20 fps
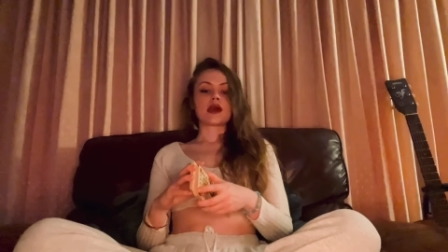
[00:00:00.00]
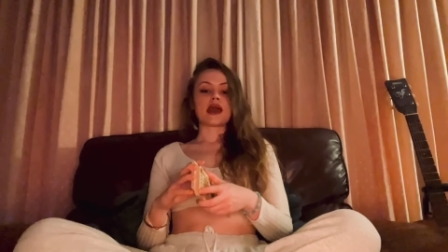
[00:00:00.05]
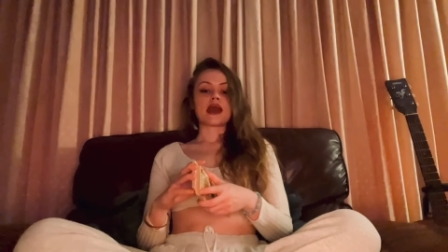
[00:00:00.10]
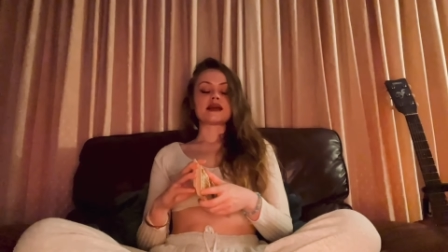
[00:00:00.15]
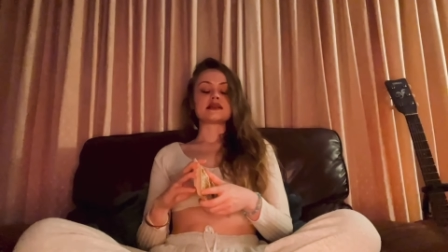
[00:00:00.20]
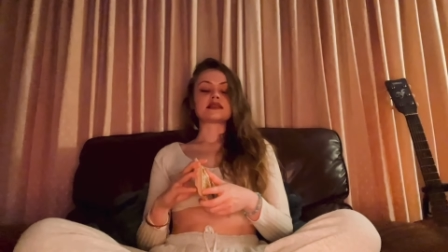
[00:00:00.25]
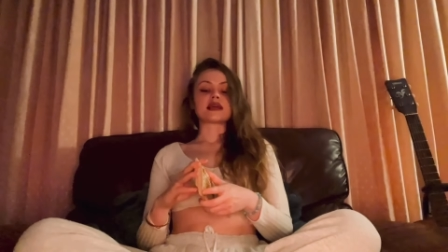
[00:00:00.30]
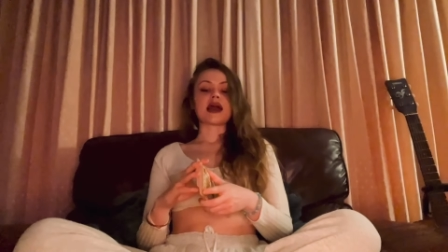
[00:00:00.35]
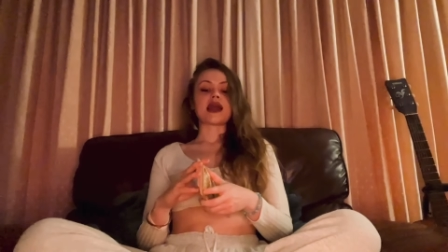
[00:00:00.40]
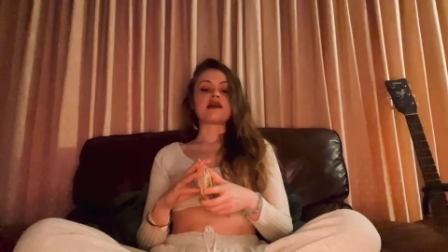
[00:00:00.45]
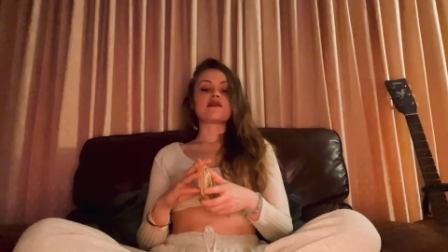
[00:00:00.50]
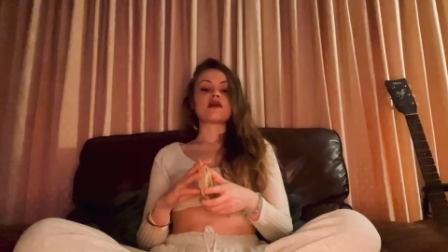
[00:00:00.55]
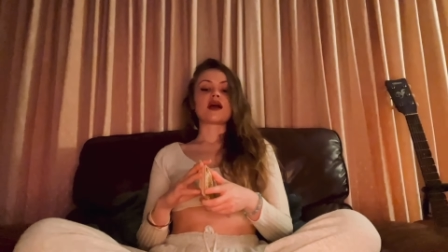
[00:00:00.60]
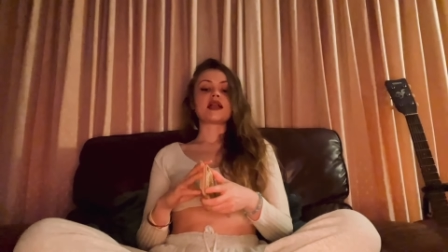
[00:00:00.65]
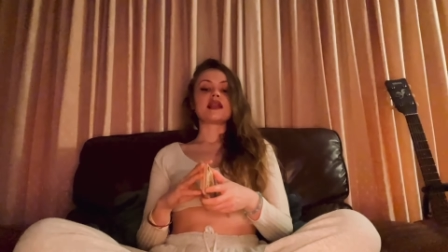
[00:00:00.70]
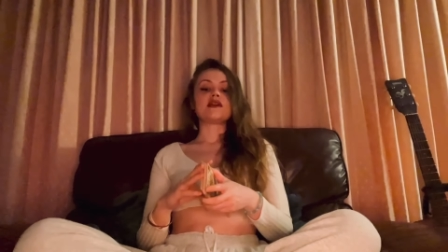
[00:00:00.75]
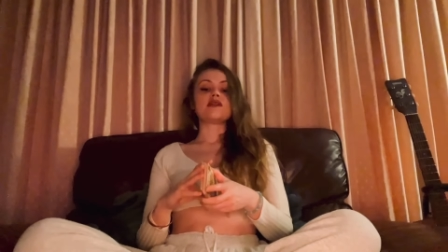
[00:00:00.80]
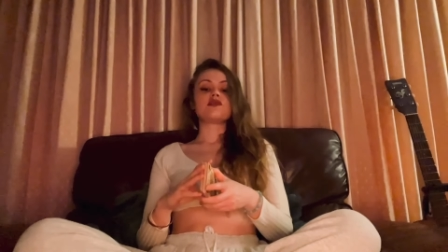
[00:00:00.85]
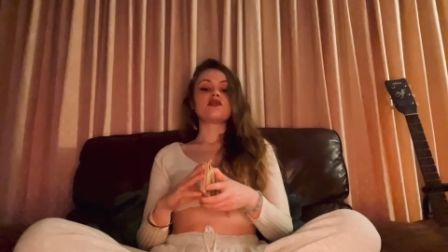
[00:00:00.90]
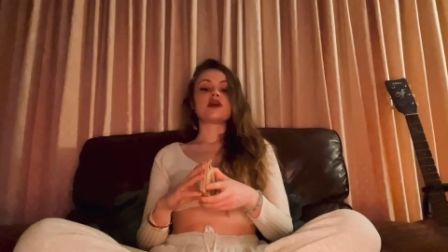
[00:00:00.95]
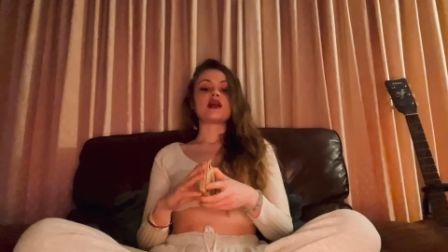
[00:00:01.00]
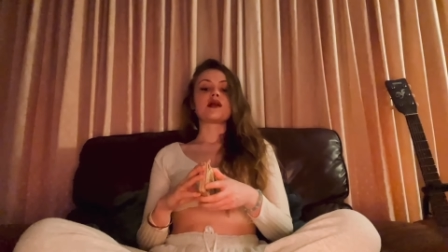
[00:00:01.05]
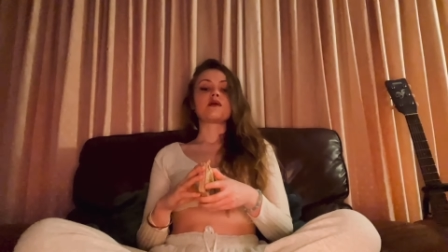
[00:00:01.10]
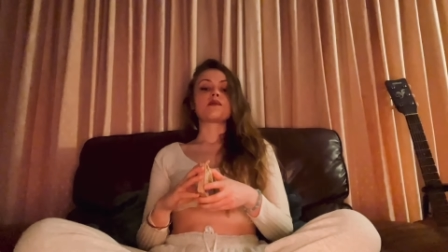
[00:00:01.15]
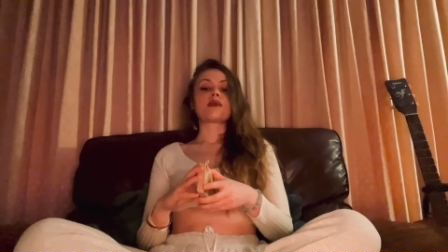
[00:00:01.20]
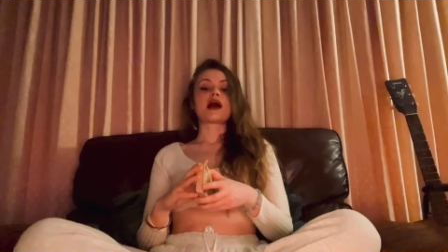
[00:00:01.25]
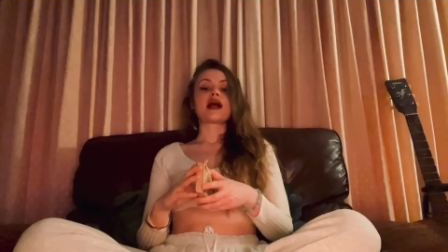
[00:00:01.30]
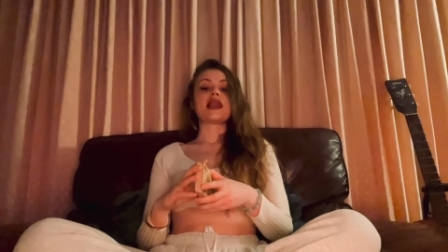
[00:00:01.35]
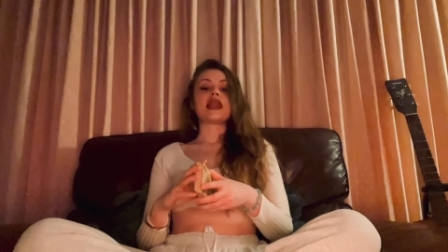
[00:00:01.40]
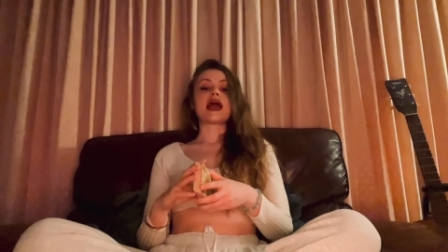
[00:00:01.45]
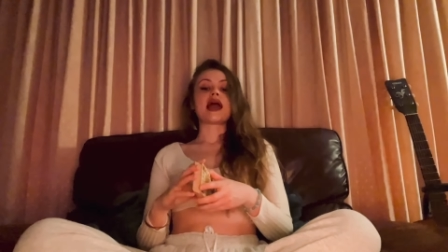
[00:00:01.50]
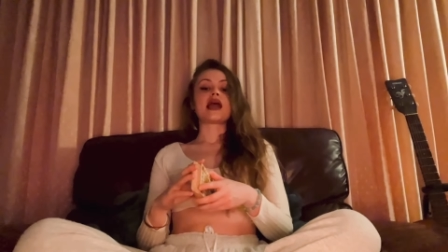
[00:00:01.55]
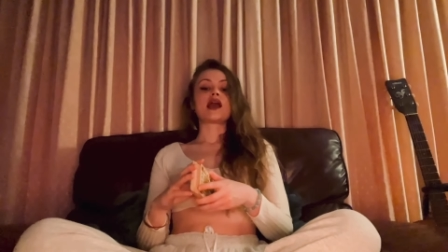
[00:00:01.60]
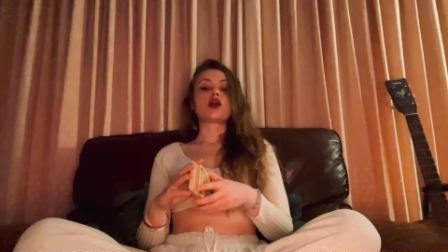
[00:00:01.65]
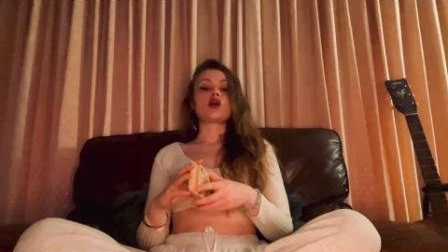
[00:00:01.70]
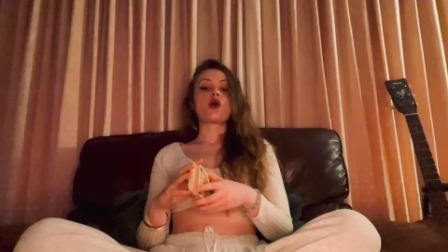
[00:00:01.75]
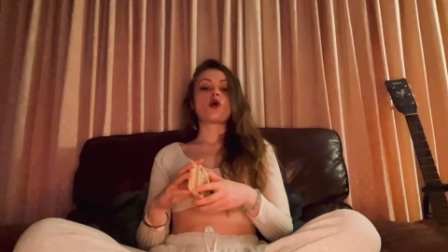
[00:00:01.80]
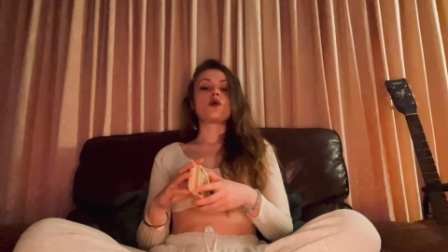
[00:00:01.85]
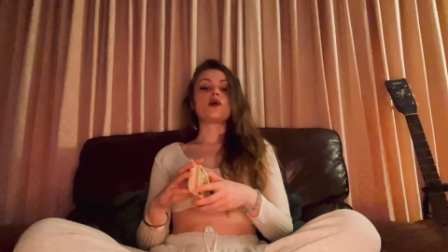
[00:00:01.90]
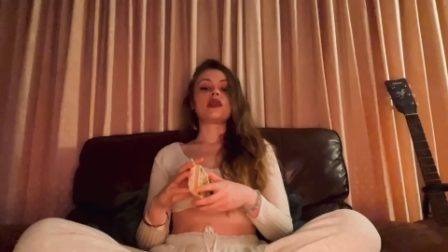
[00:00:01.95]
It's like, if anything, by
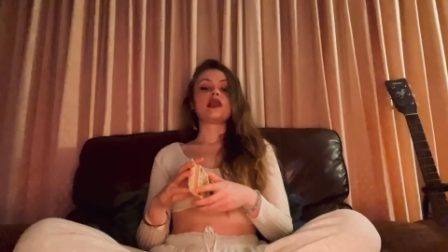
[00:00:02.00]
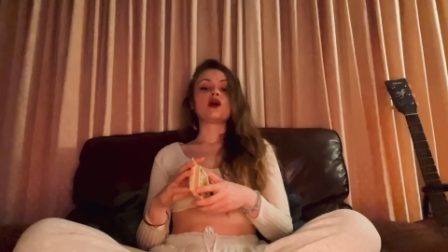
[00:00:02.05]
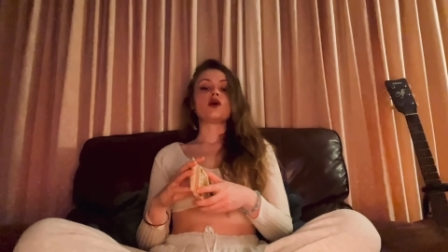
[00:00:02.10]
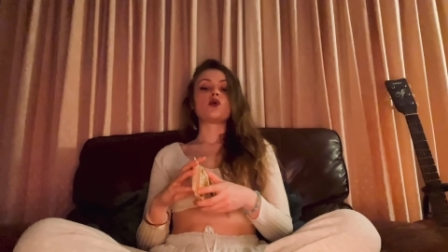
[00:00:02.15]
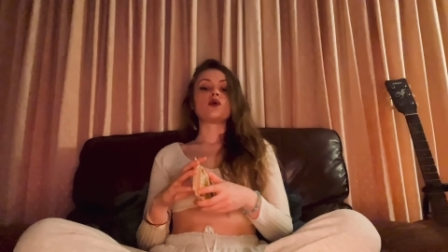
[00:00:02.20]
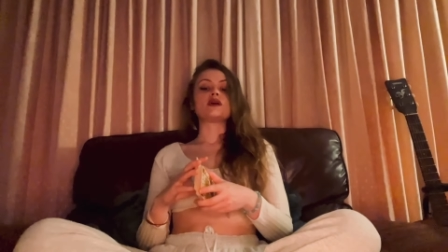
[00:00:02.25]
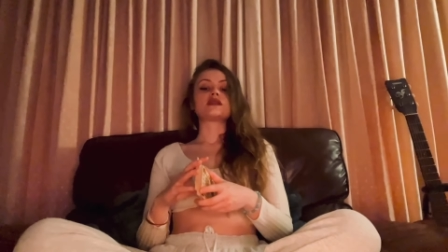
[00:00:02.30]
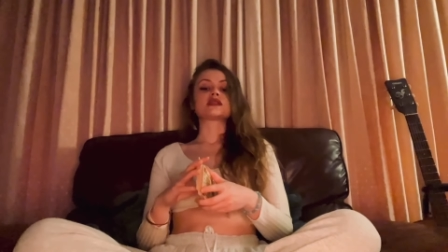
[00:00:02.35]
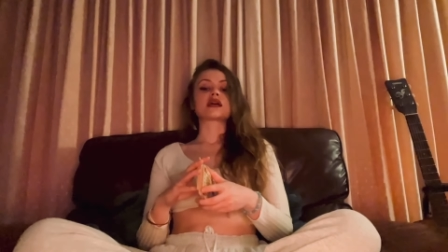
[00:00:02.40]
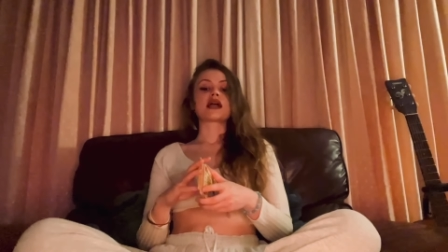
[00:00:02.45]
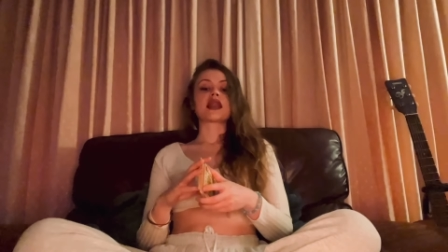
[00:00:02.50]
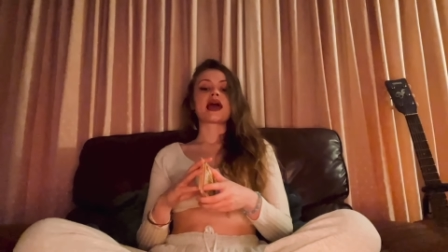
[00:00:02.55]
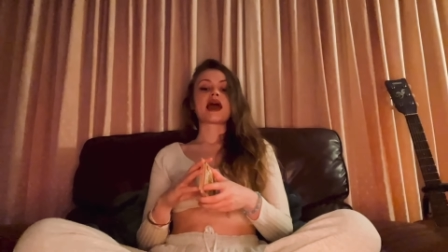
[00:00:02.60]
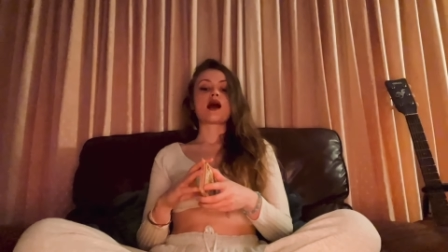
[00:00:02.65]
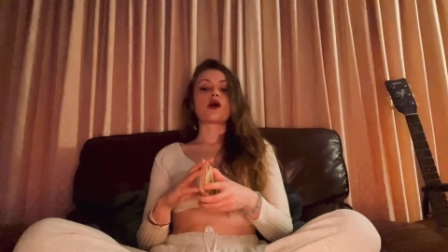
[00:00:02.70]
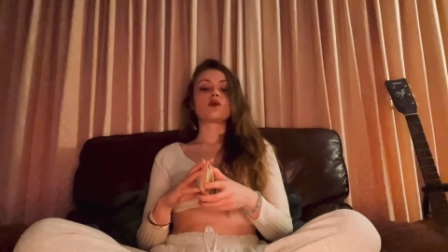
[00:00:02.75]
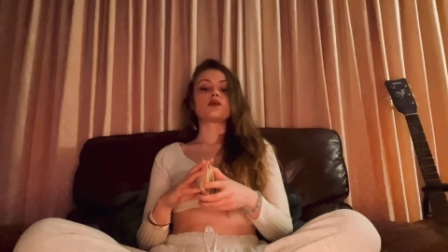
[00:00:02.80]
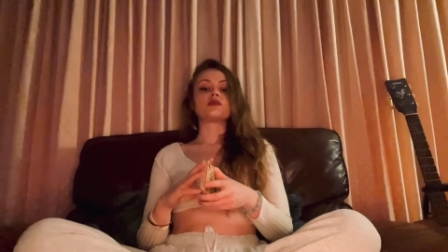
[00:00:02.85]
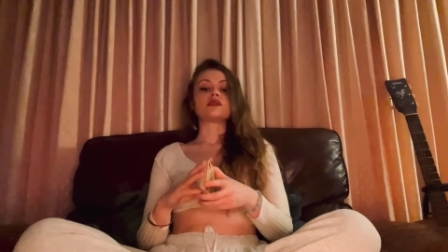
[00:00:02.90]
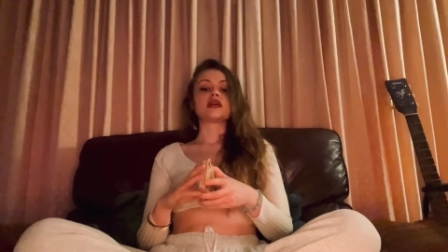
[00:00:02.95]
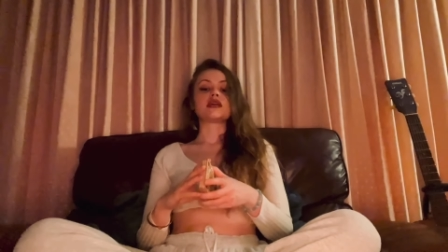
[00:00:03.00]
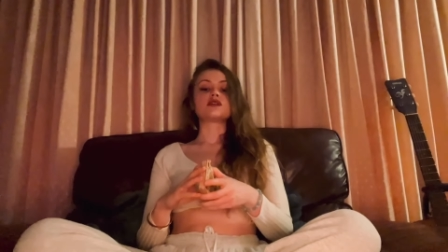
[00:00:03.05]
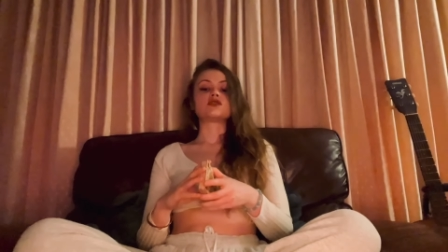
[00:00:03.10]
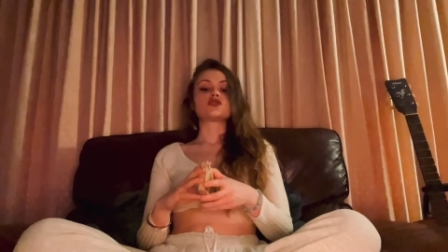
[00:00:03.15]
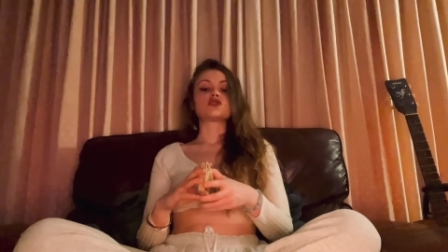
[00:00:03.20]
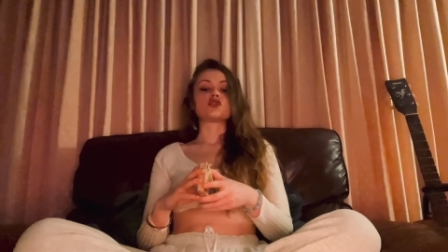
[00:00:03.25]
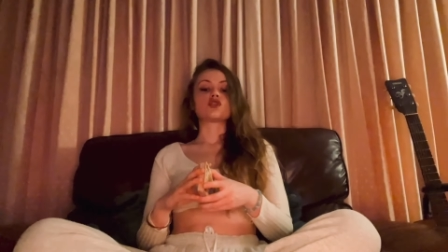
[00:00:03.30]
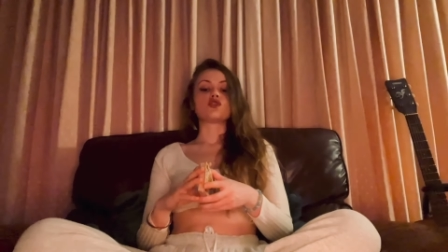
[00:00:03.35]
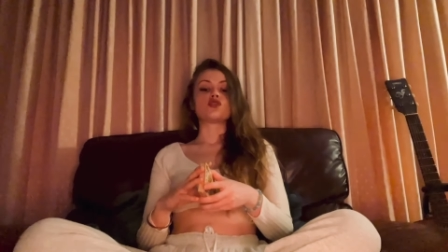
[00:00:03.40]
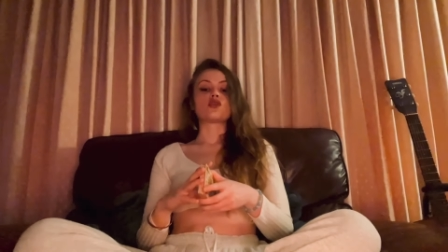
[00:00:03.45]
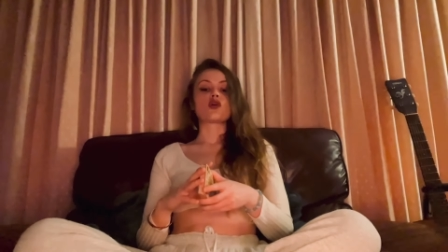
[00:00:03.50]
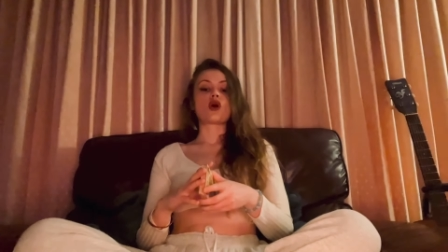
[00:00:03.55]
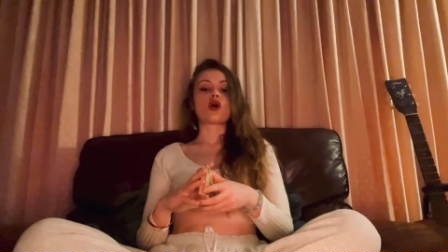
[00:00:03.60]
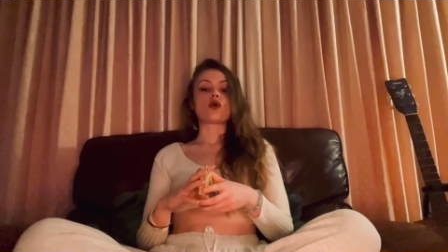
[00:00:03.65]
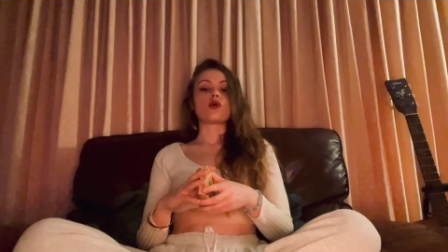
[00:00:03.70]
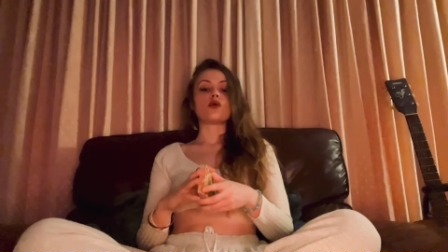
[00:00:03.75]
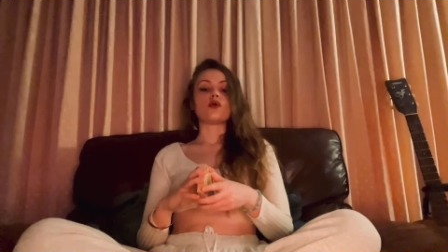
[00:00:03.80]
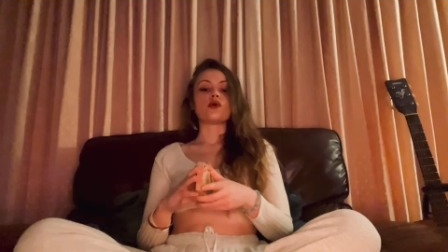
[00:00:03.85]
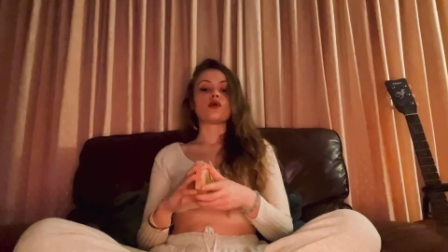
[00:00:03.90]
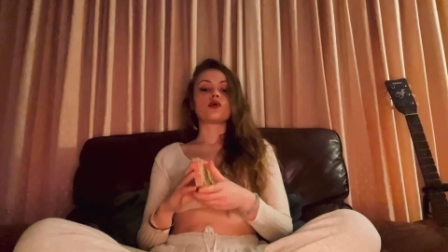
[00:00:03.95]
letting go a little, it's going to help things to
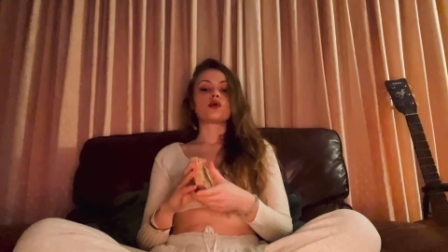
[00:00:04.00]
grow.